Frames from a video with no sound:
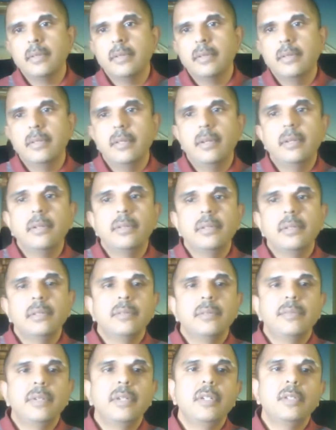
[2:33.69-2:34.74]
The Earth is a
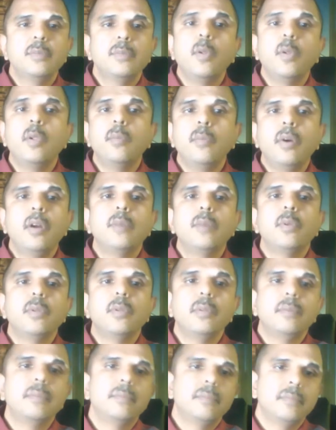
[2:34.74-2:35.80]
very small
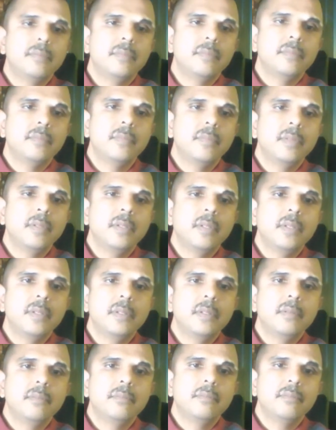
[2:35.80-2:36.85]
marble
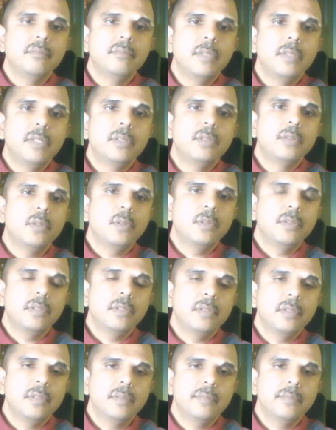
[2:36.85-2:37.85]
in the solar system.